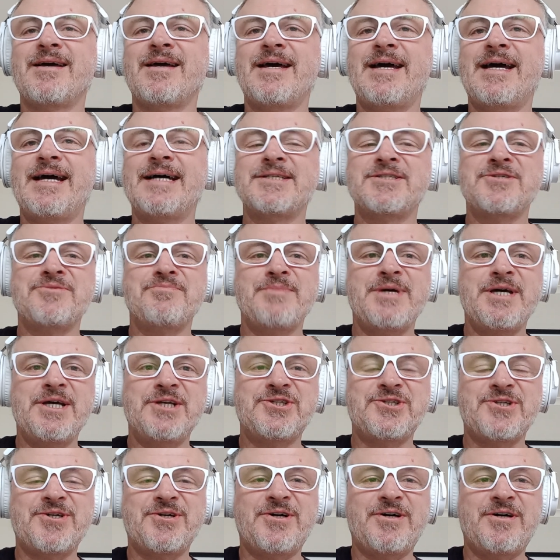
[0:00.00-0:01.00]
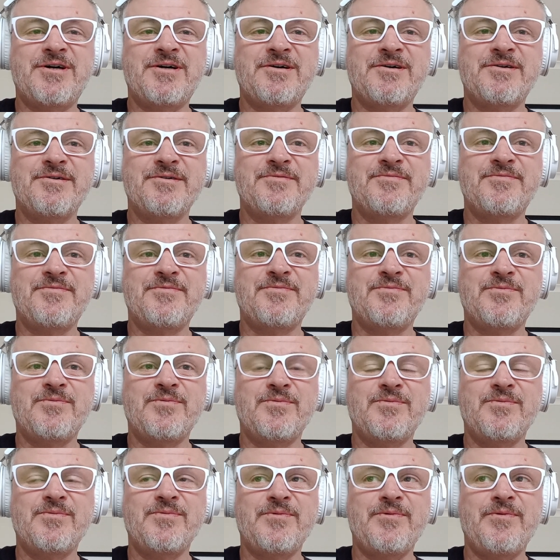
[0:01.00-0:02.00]
As a measure of
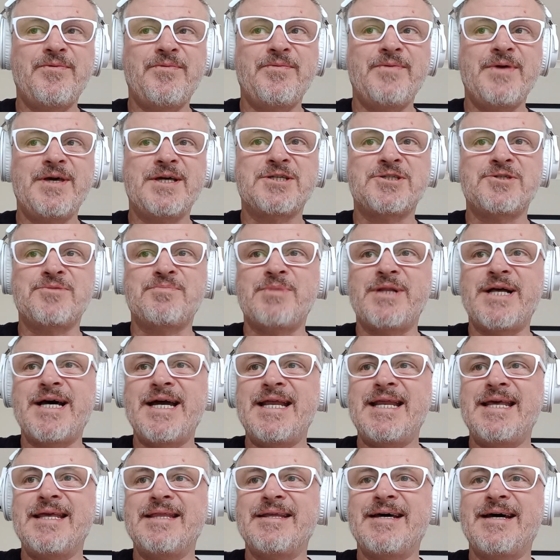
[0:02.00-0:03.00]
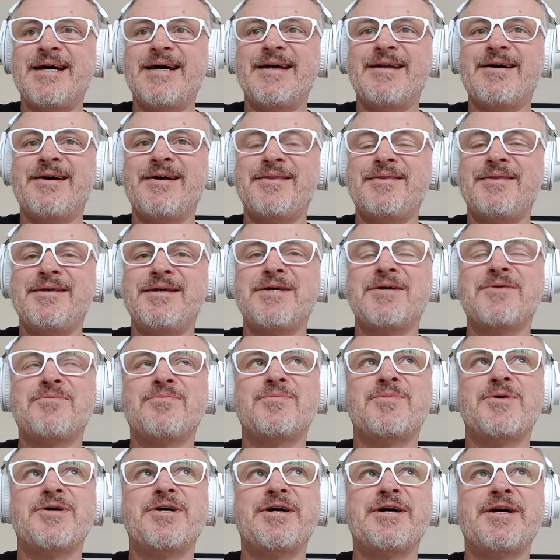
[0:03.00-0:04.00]
explaining that, I
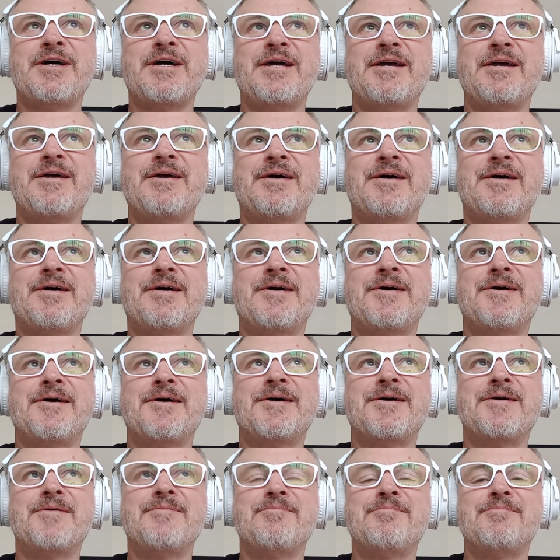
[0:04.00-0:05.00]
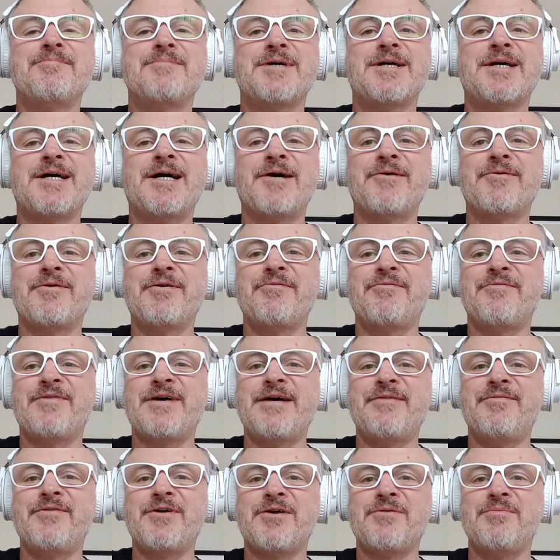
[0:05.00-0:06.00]
think my current
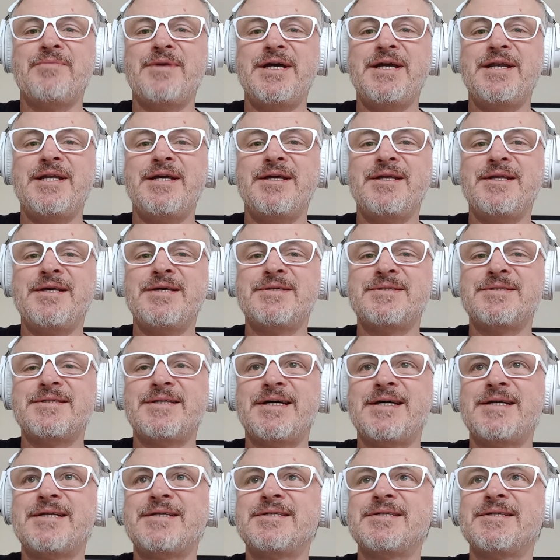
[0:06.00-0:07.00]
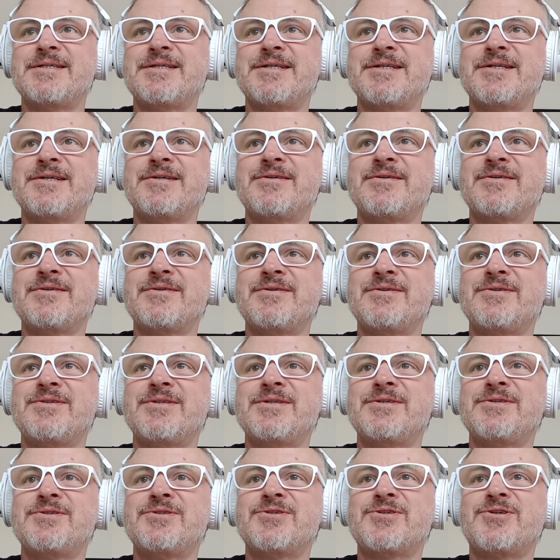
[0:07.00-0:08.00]
favourite comedian is that
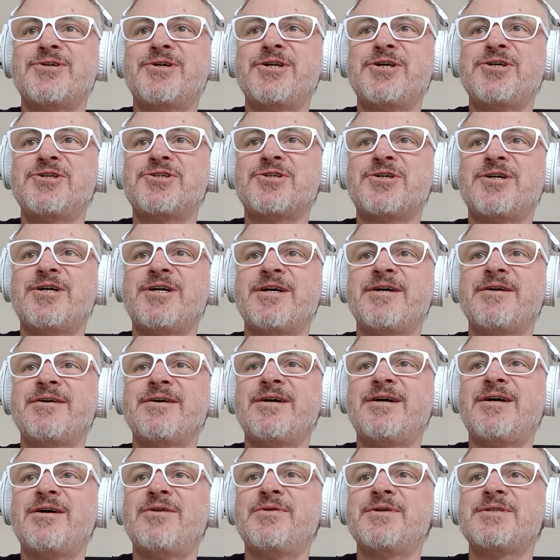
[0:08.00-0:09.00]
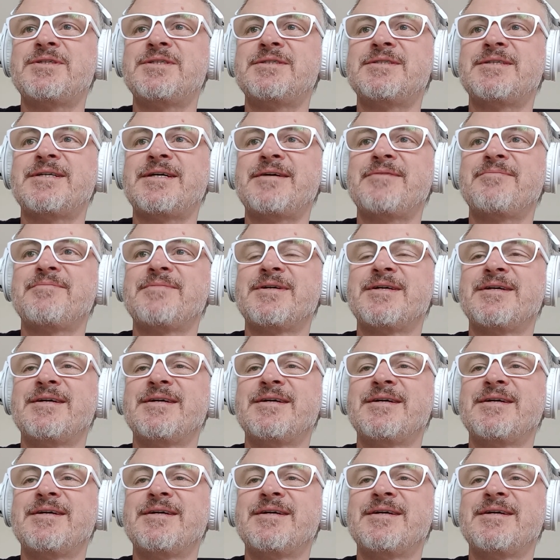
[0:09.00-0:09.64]
Scottish guy. Oh, what's his name?